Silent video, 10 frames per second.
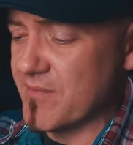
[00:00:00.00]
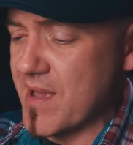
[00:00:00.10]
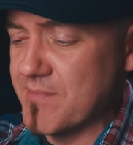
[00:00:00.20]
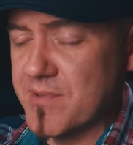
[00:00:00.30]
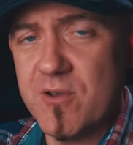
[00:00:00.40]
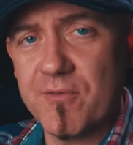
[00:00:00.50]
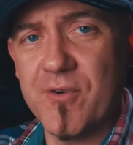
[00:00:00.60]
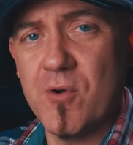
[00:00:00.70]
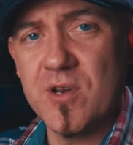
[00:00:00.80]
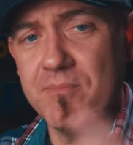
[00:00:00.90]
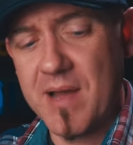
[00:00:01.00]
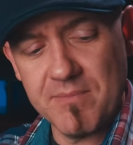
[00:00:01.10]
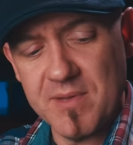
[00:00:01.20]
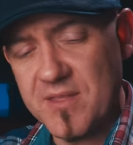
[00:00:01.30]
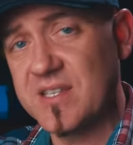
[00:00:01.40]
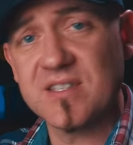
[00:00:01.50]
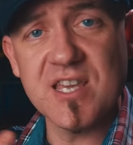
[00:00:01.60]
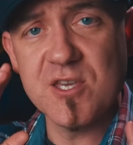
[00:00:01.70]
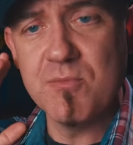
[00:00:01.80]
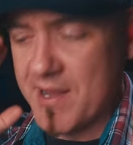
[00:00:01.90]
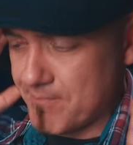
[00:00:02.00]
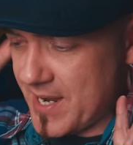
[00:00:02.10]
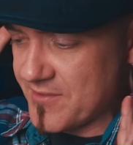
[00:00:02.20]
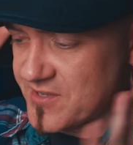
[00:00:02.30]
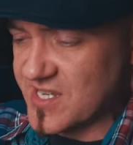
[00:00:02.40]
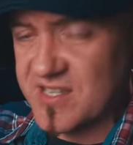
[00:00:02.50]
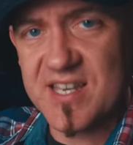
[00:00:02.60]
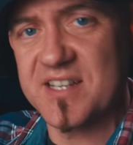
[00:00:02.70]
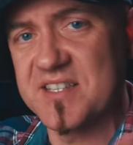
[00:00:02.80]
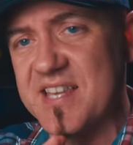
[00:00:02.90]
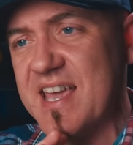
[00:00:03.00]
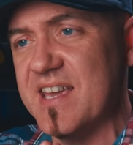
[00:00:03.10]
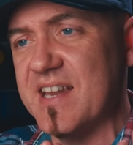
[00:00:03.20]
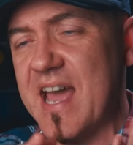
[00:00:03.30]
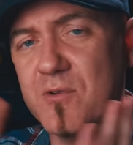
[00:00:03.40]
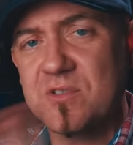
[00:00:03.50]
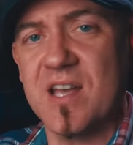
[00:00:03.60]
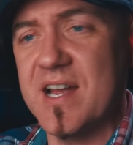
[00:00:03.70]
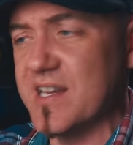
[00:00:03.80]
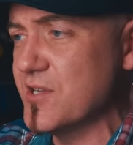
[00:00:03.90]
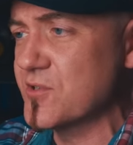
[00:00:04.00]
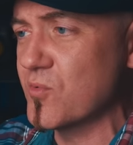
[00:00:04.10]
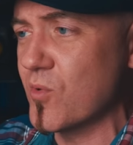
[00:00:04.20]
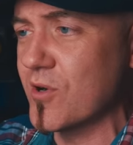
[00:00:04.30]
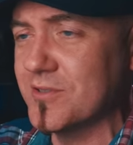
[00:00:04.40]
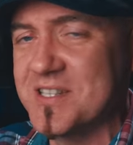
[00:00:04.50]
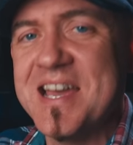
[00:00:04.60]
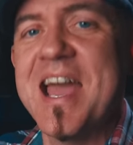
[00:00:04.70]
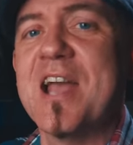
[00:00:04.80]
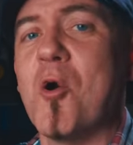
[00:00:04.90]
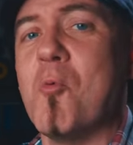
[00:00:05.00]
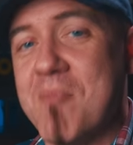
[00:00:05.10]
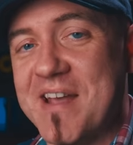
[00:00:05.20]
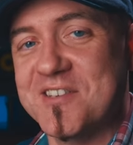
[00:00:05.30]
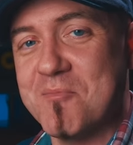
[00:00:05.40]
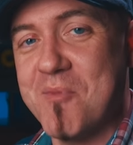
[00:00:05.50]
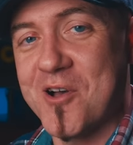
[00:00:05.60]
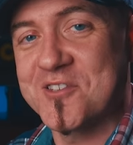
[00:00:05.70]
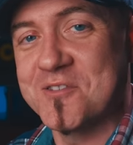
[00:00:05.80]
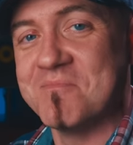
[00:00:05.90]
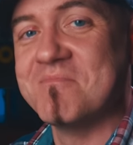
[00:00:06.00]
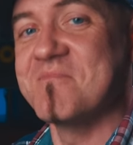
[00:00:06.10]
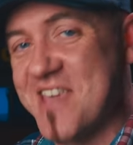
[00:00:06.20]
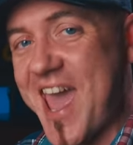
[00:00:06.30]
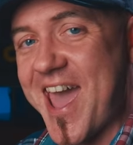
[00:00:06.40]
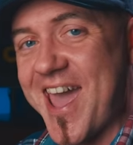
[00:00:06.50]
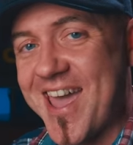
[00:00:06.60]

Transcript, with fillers: It might be your phone, it might be this thing. You might buy the Z six and take it outside into the world and go make something awesome. Yeah.